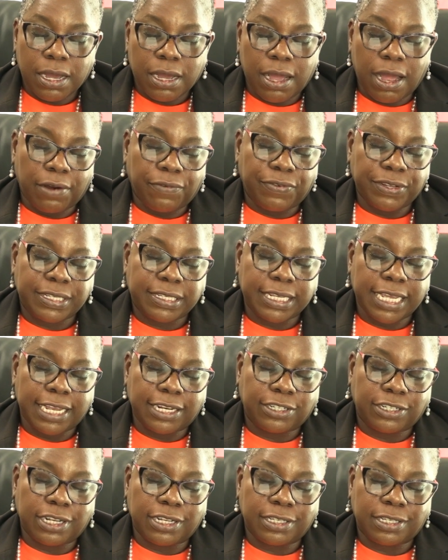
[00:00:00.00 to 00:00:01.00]

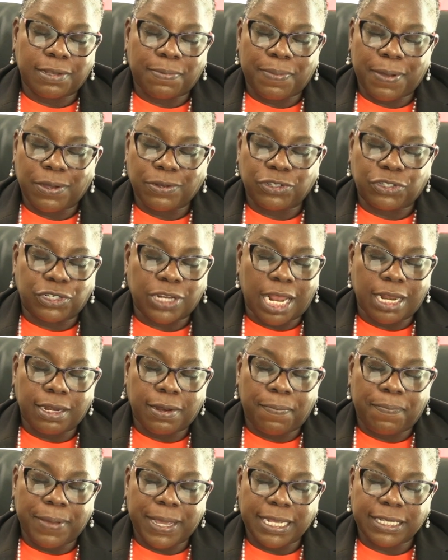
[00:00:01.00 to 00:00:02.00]
Conversations about
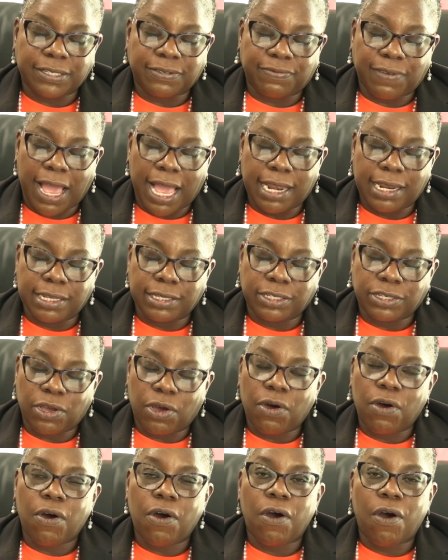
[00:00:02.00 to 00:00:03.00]
gender-based violence
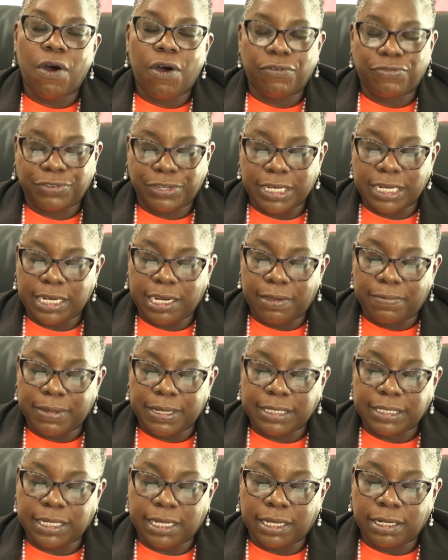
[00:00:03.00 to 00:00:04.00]
are often
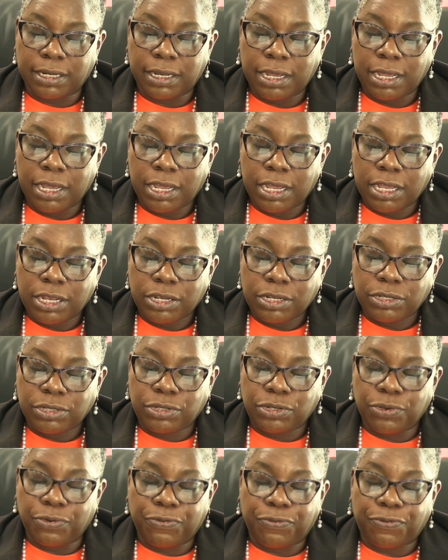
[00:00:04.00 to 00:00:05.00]
limited
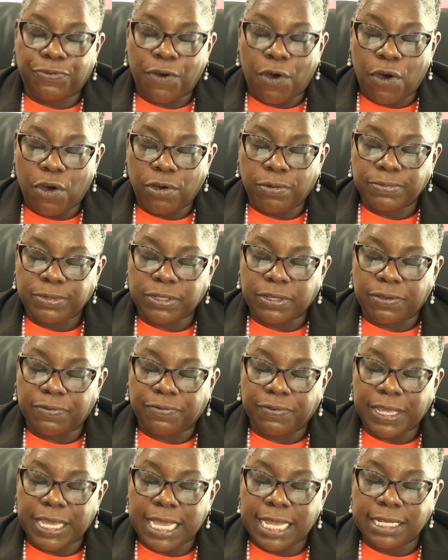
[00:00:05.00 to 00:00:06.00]
to forms
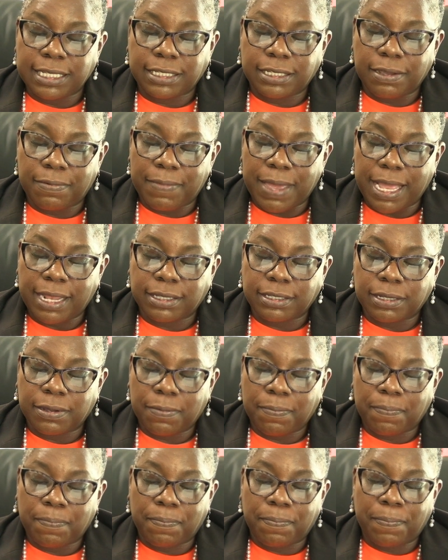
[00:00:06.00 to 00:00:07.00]
of intimate
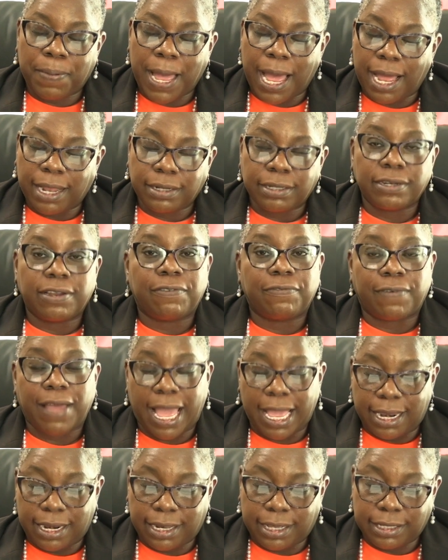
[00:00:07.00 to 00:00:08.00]
partner
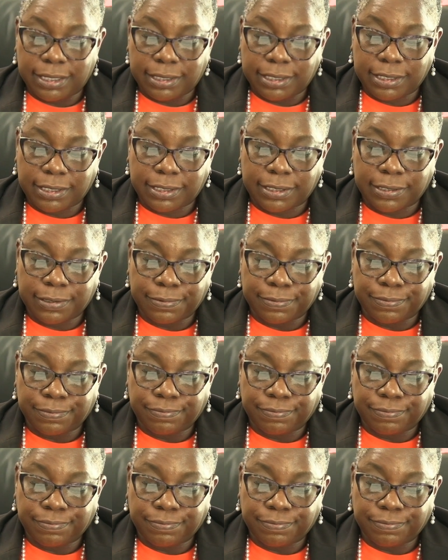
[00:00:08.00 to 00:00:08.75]
violence.